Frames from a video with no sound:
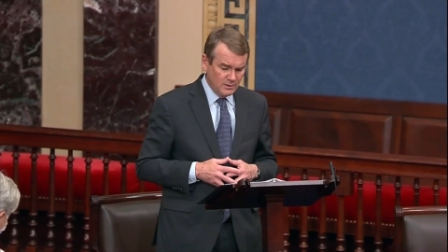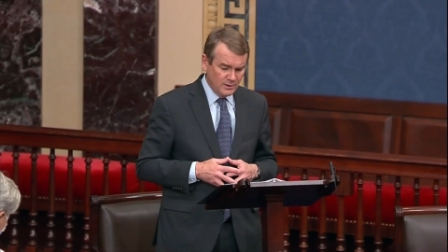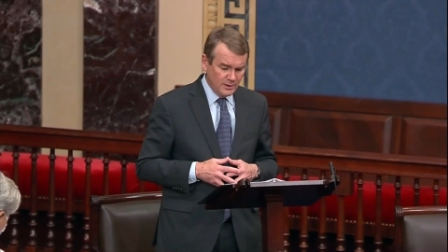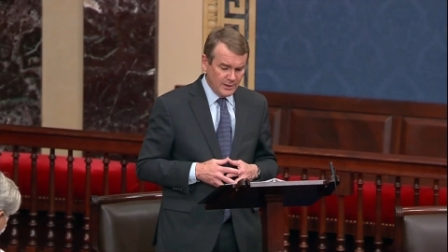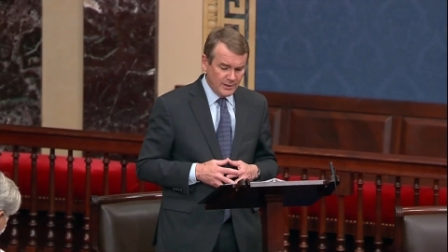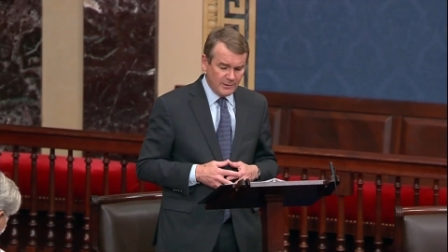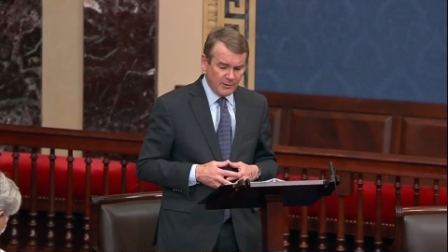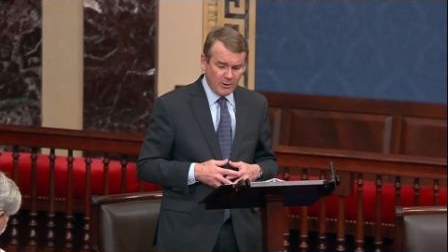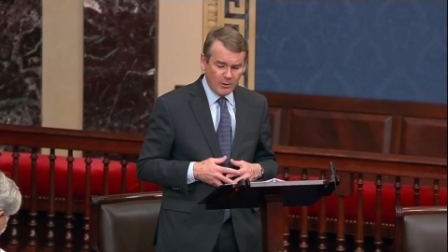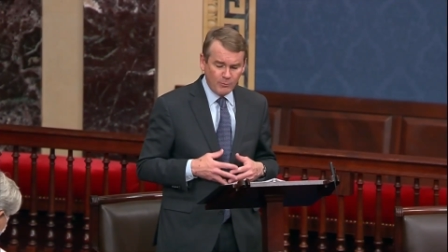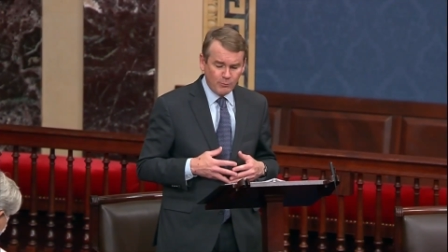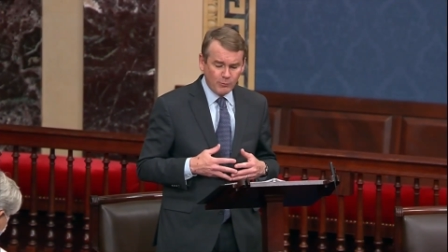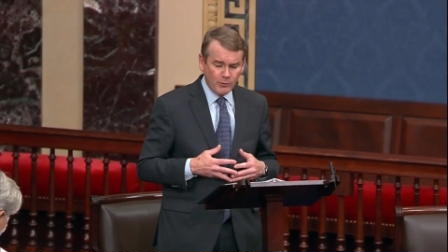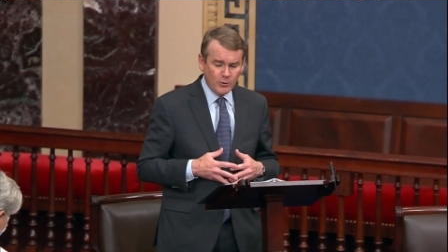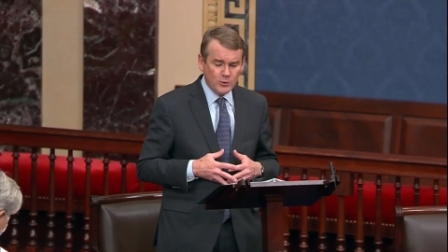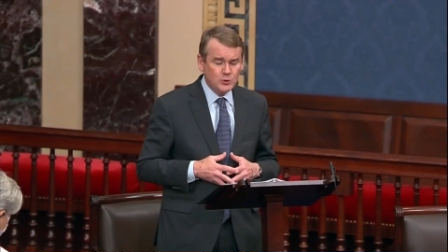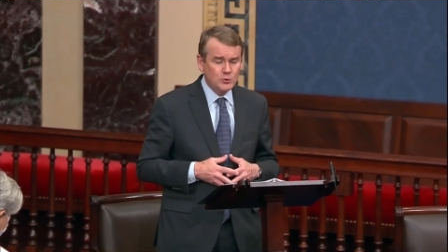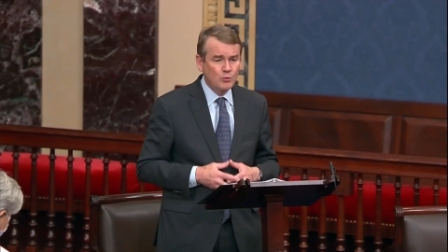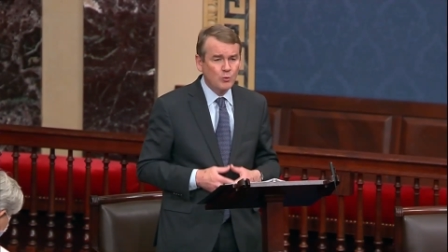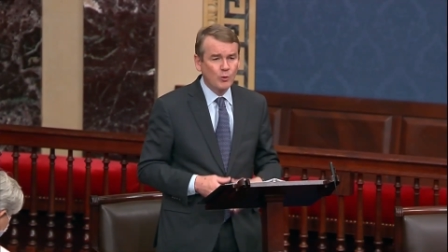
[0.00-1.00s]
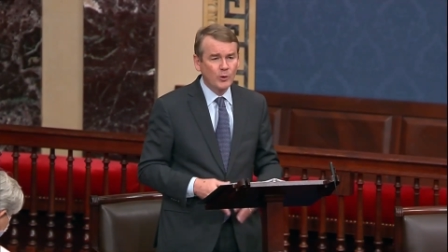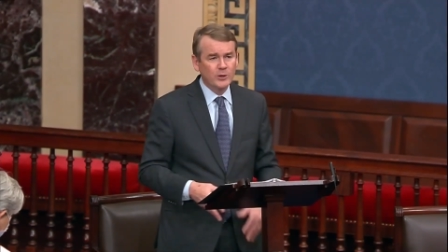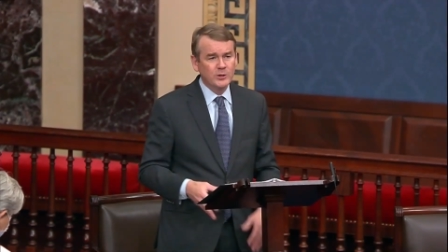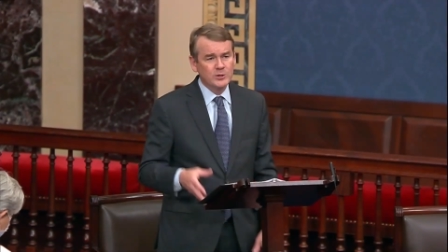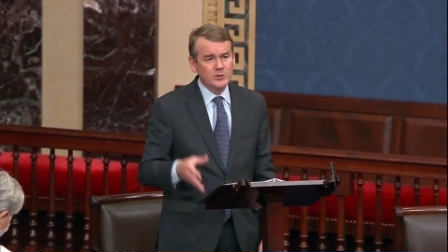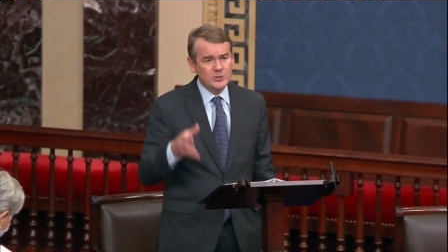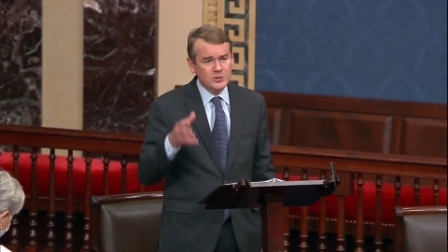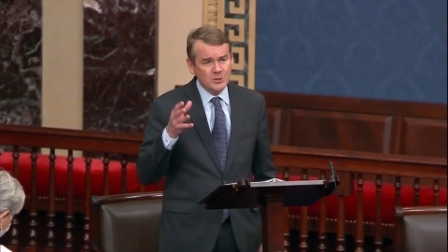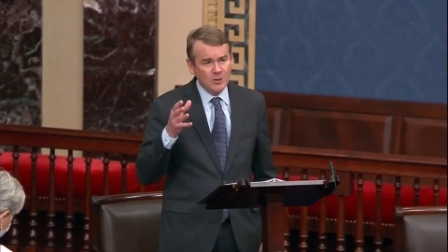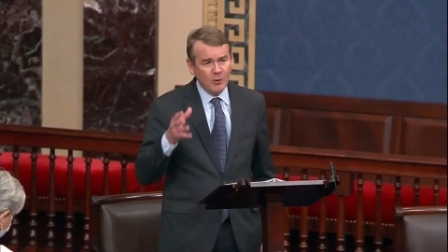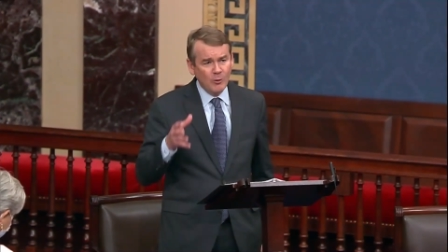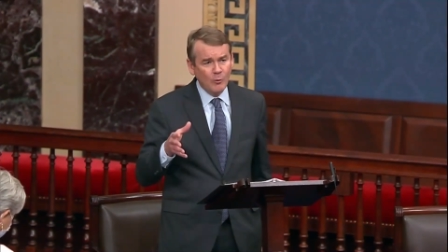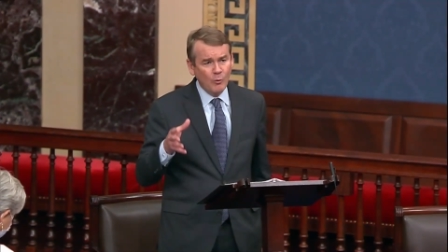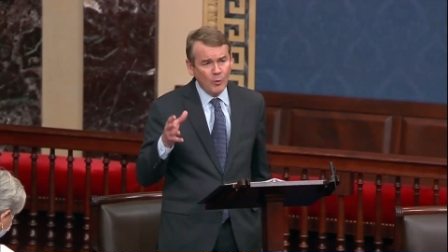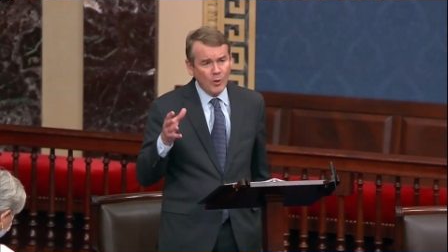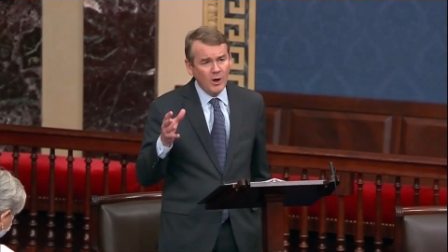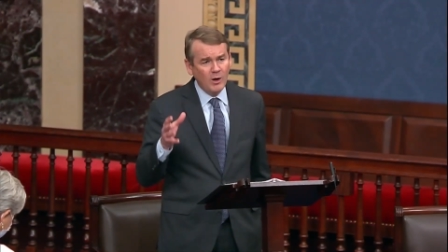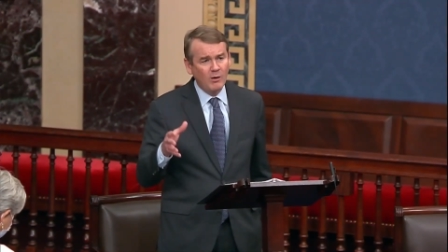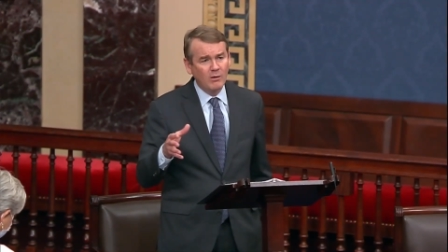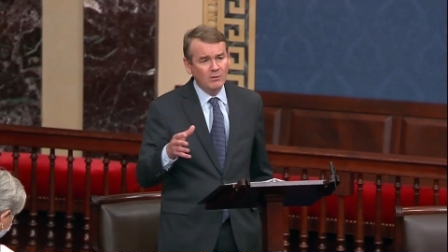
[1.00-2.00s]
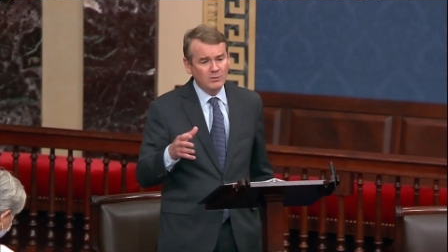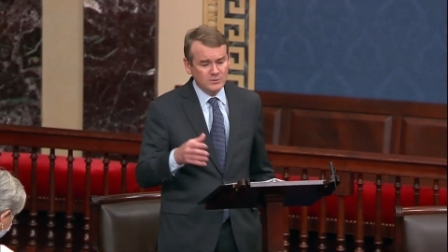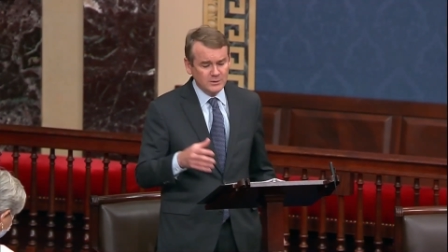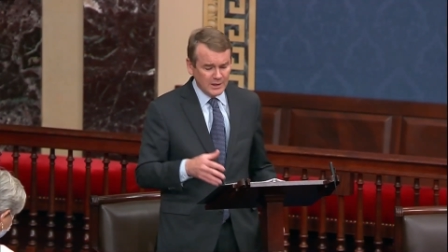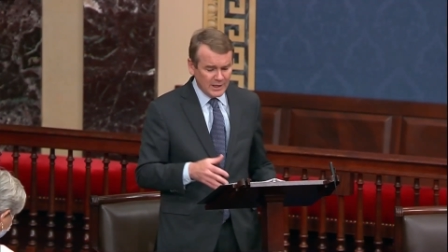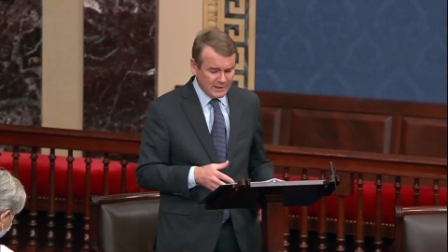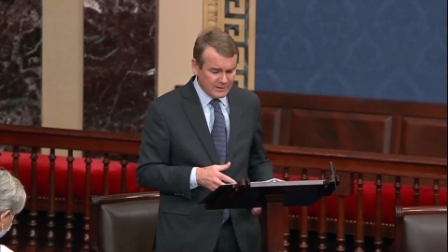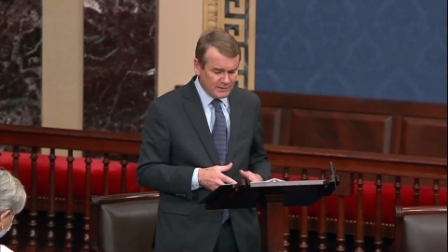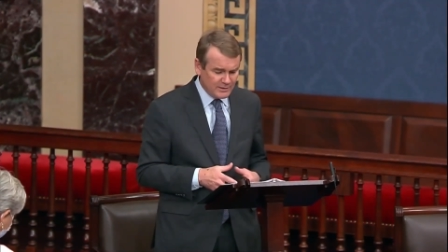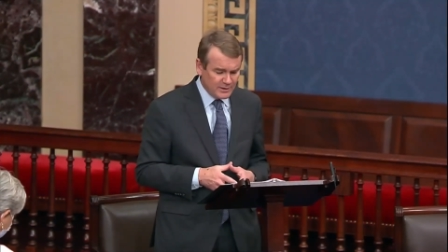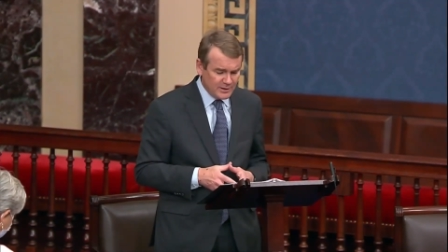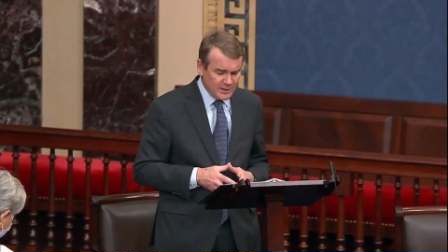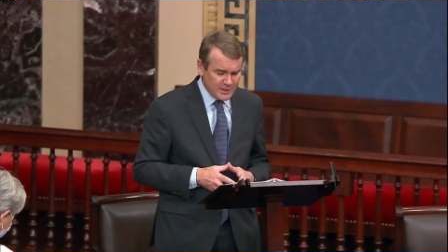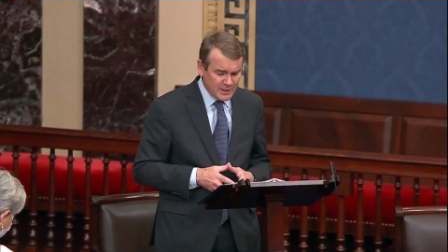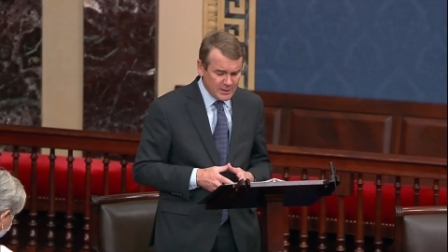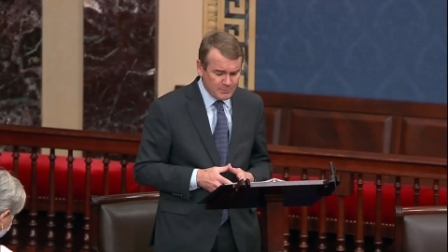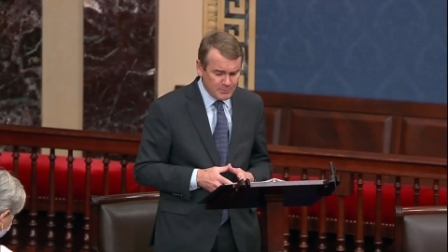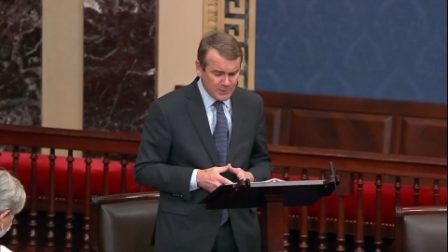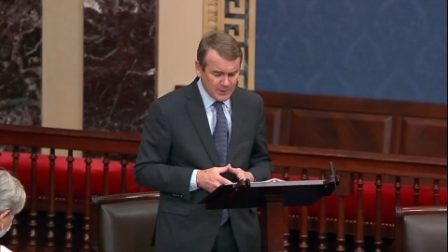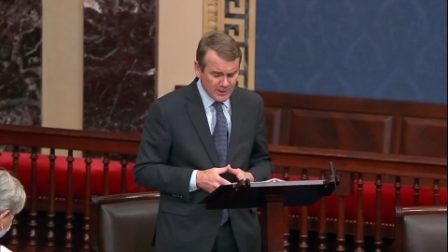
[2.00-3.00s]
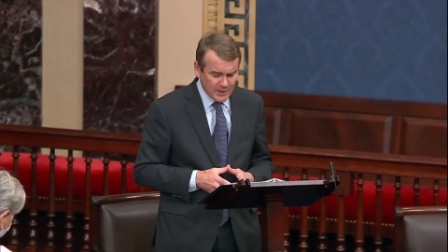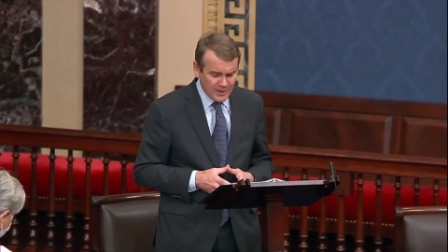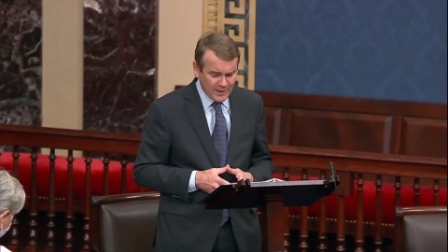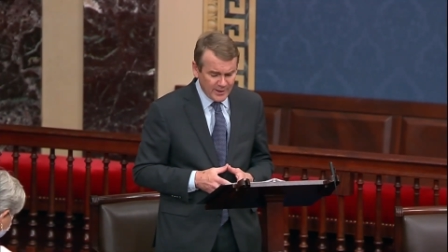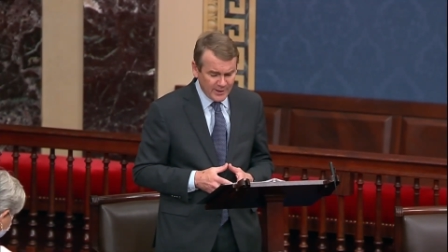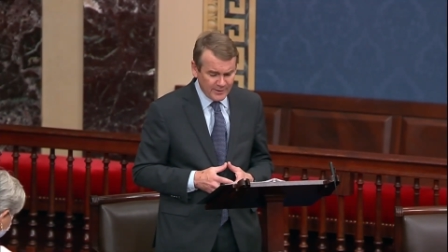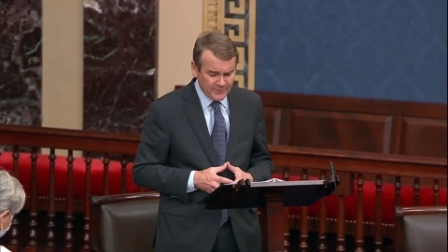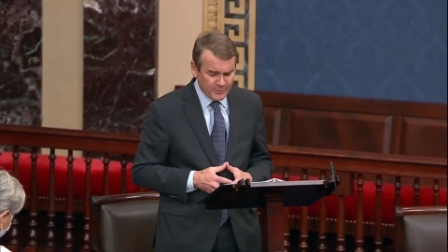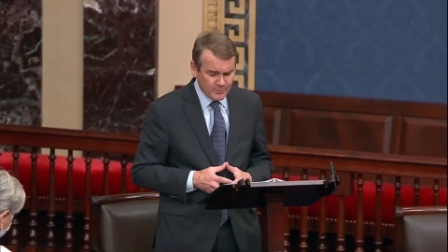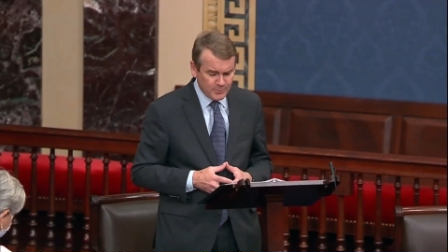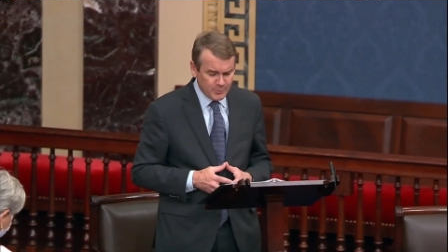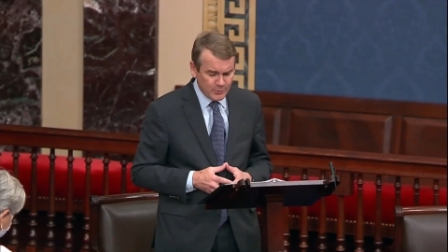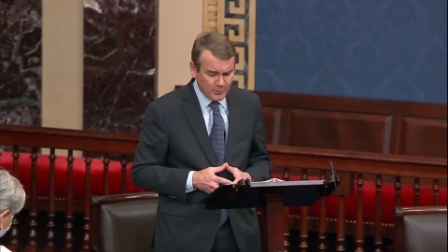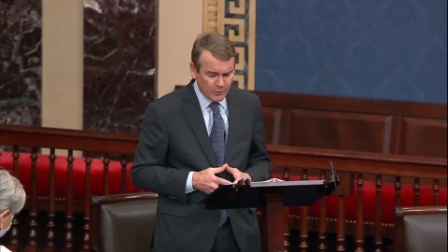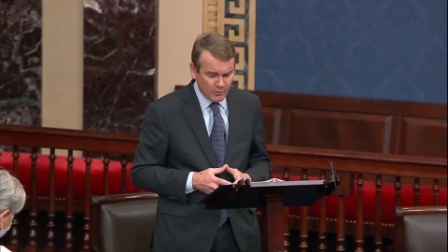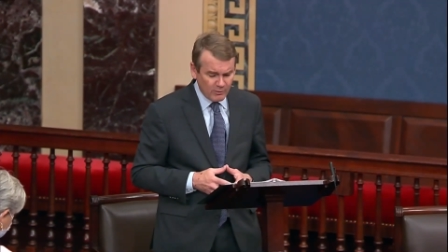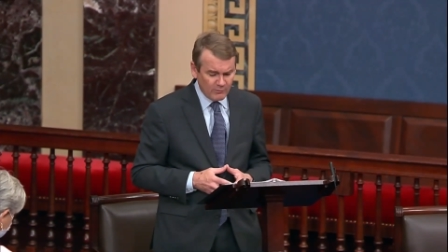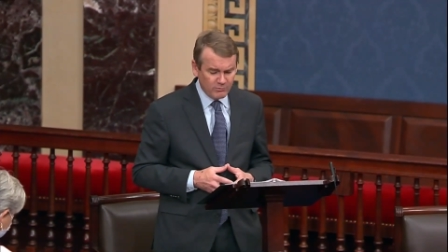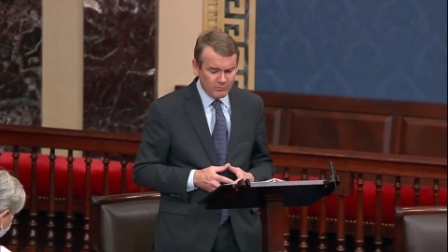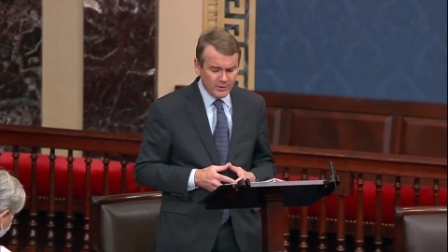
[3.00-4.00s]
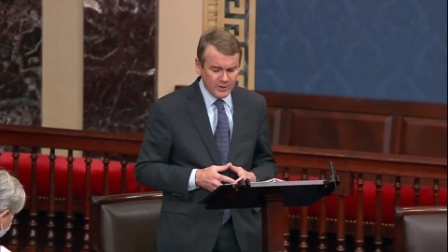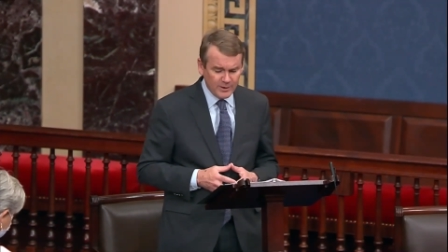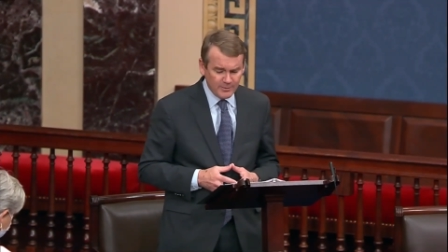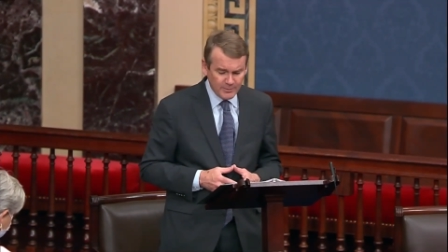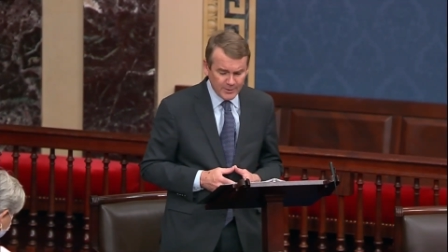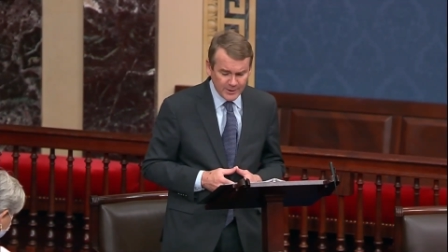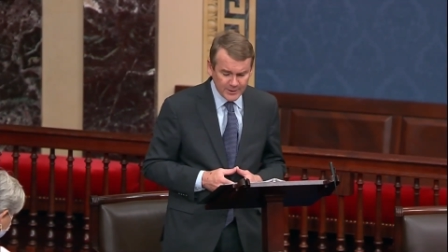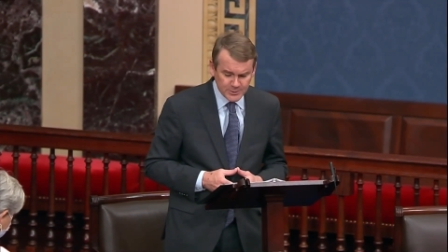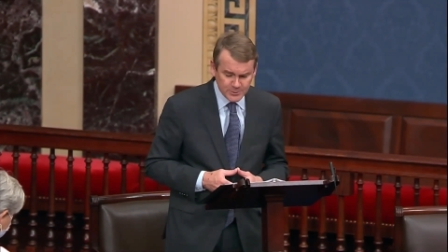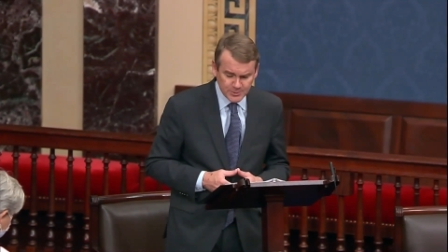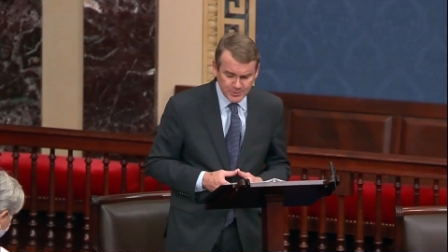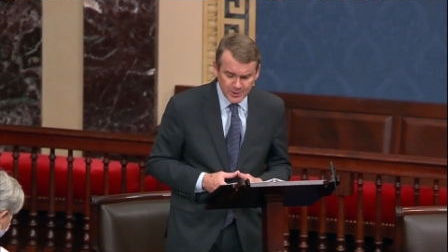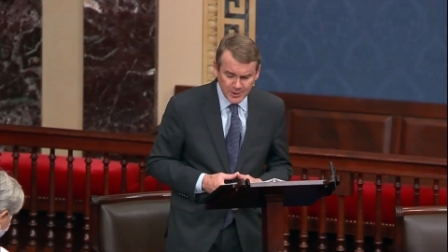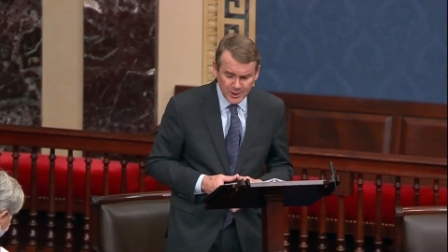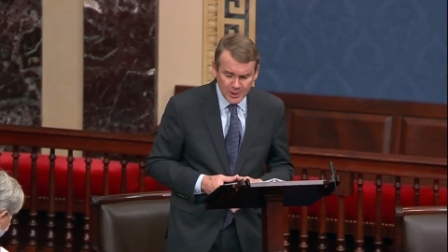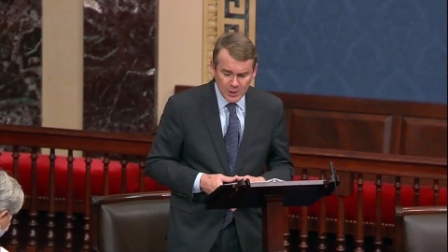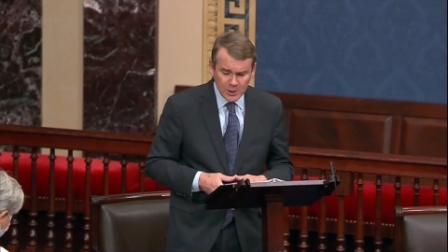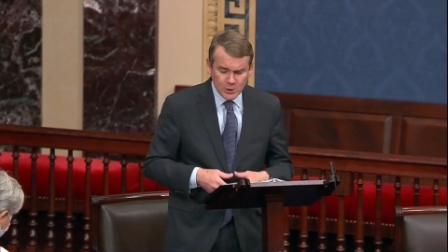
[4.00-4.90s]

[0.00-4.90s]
And our approach worked so well that the EPA and the Bureau of Land Management